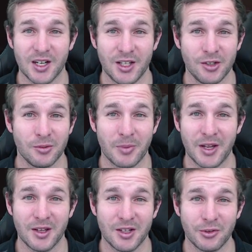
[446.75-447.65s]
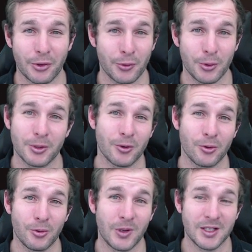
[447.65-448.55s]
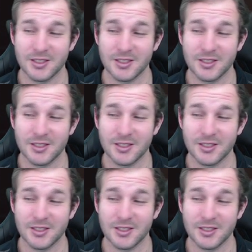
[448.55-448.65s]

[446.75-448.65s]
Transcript: heal and painkiller through and crawl away.